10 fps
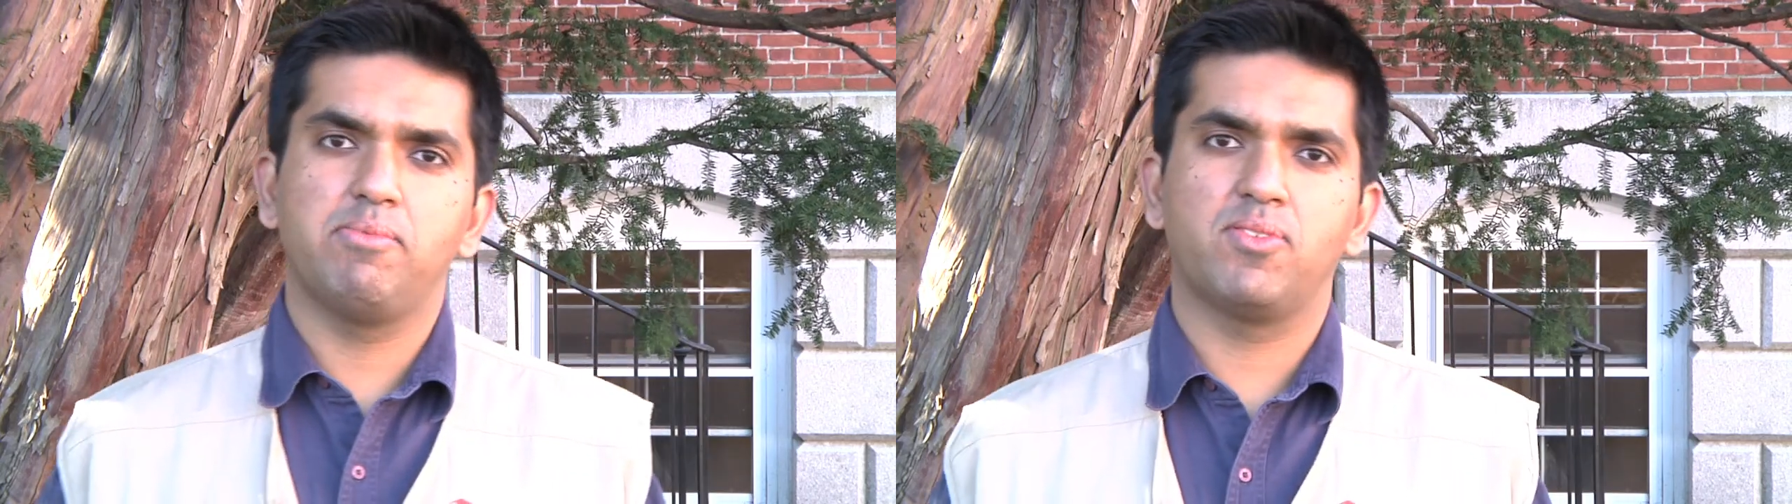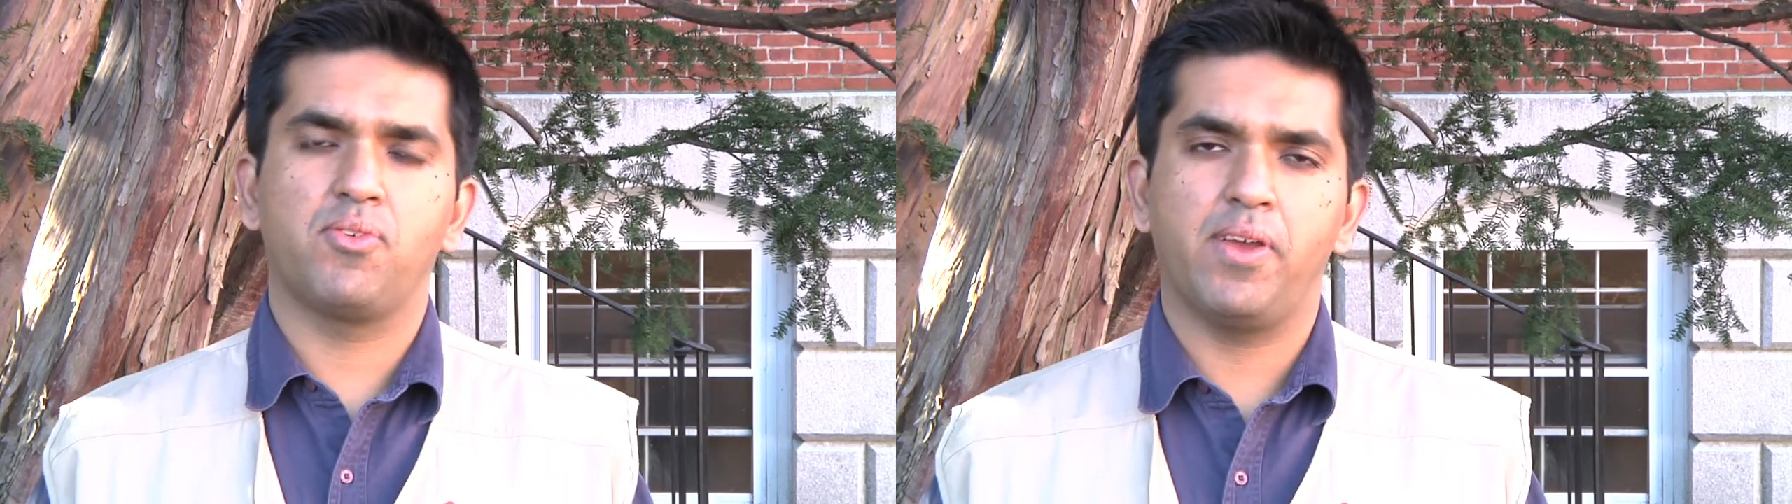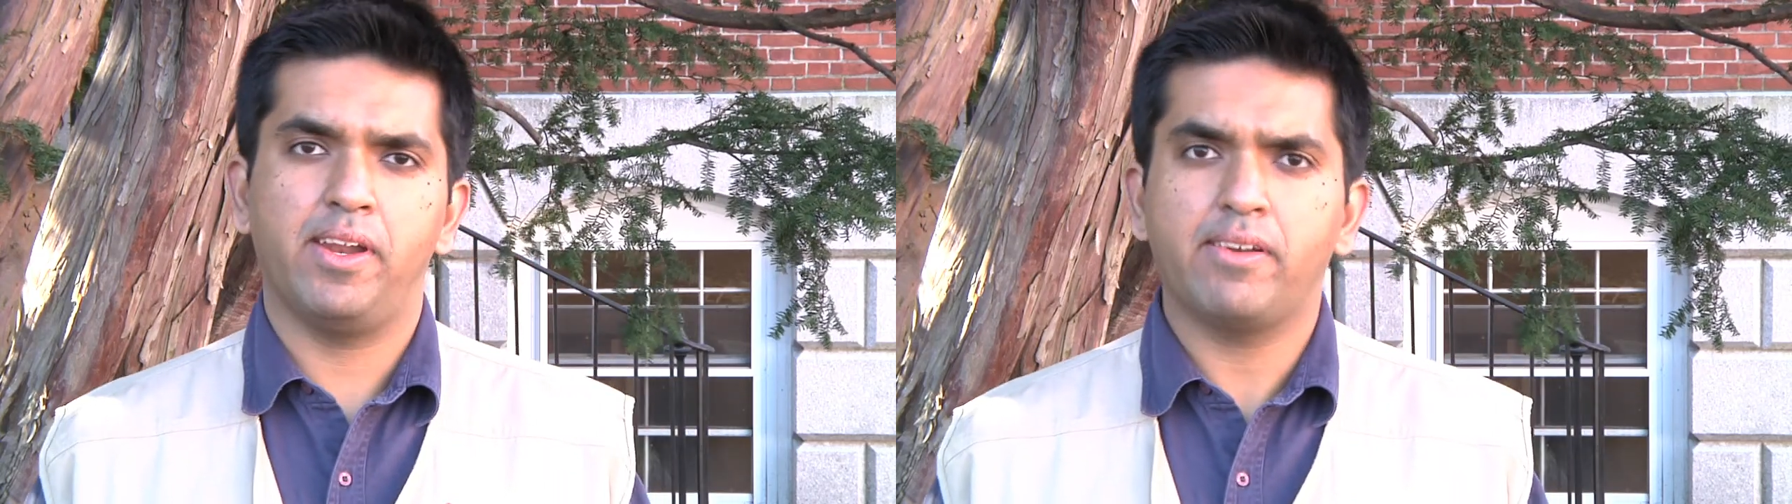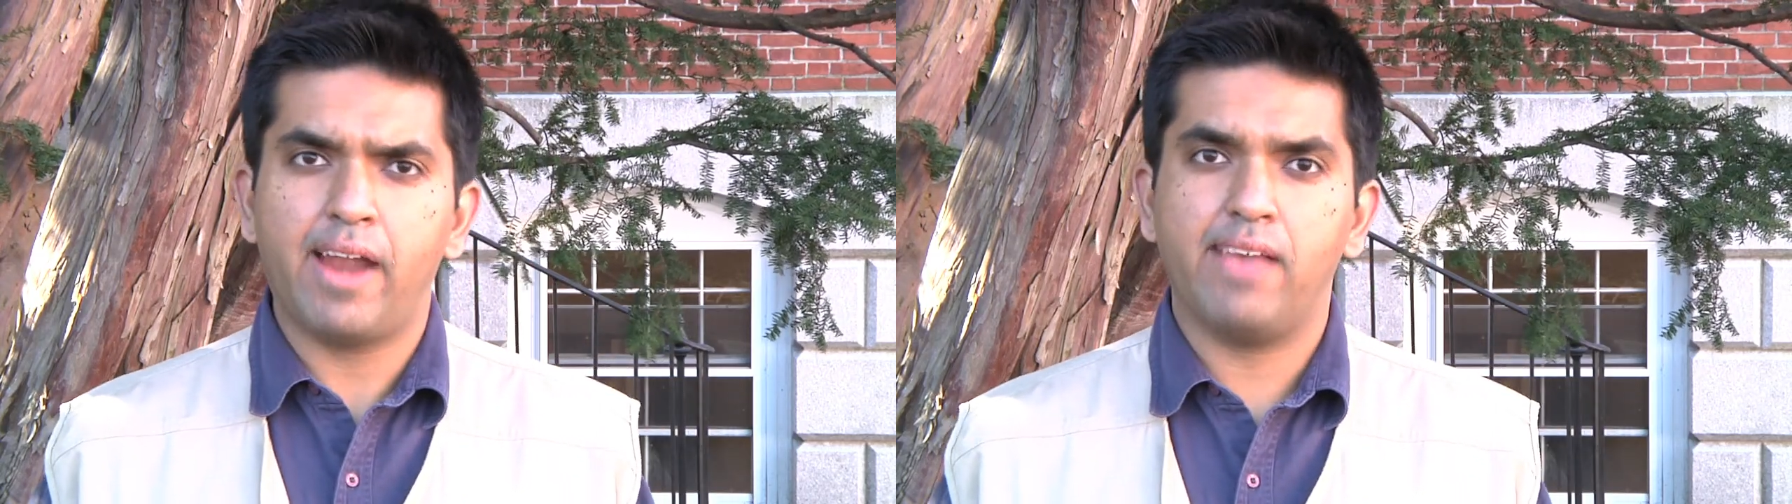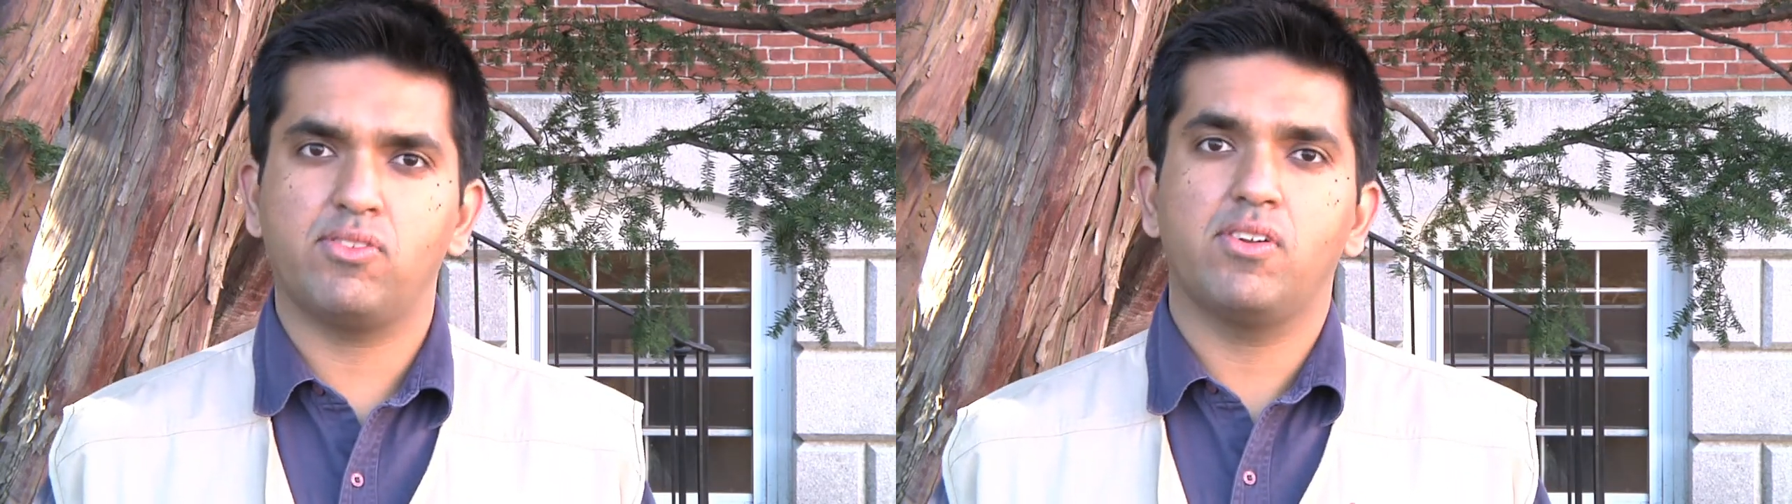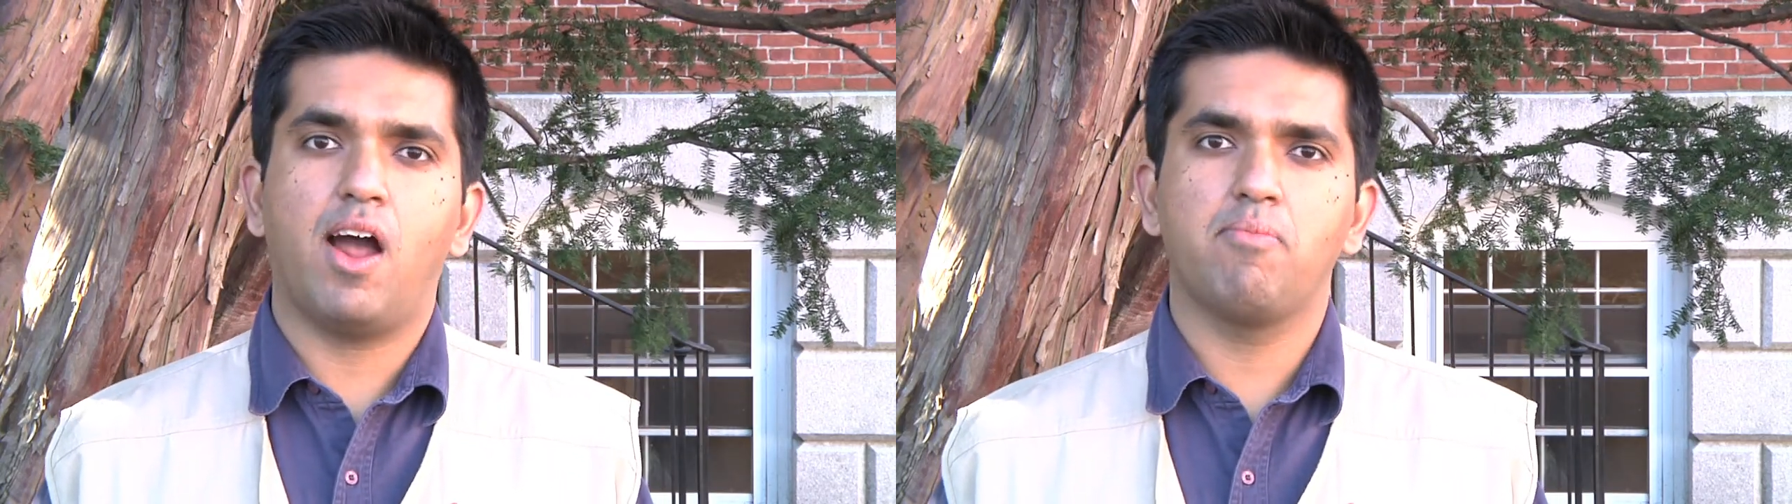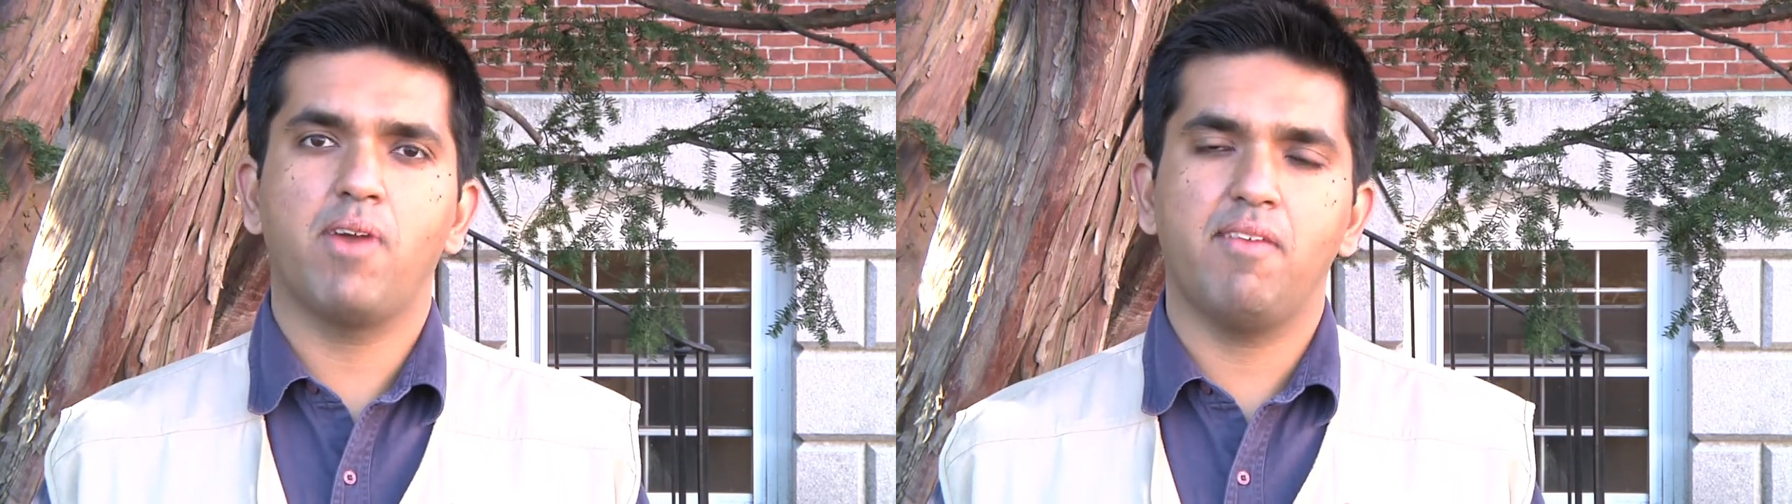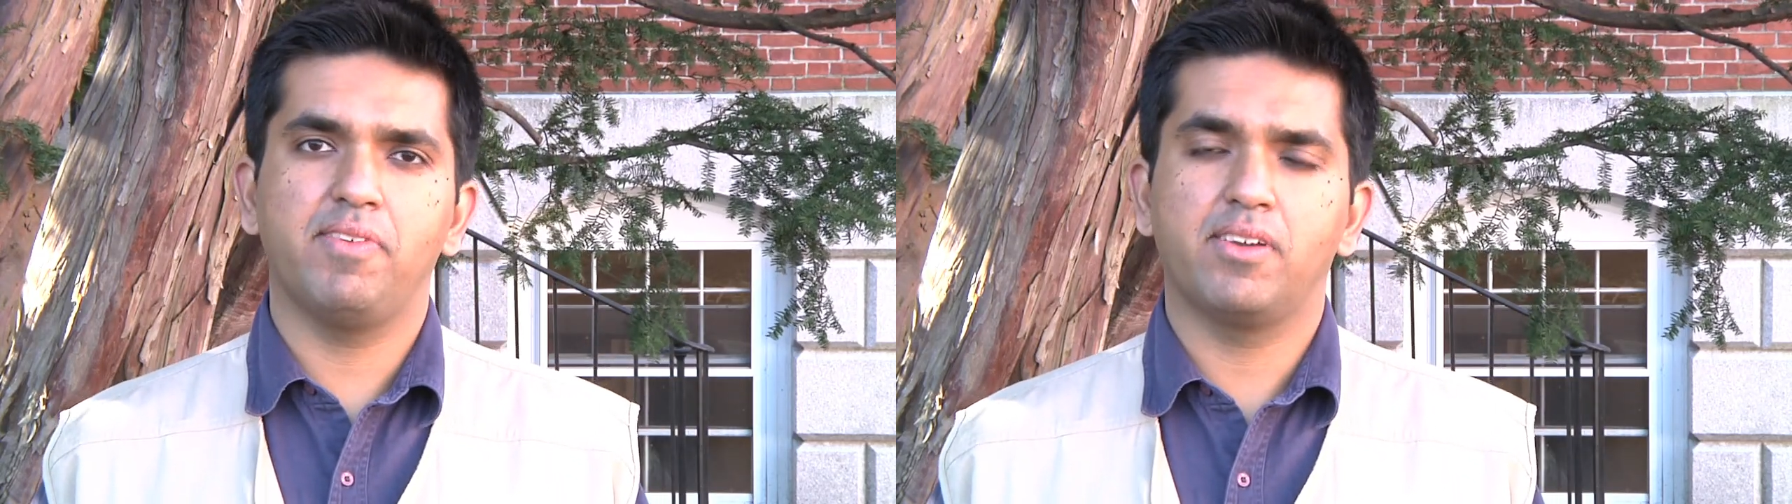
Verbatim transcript: through an international nonprofit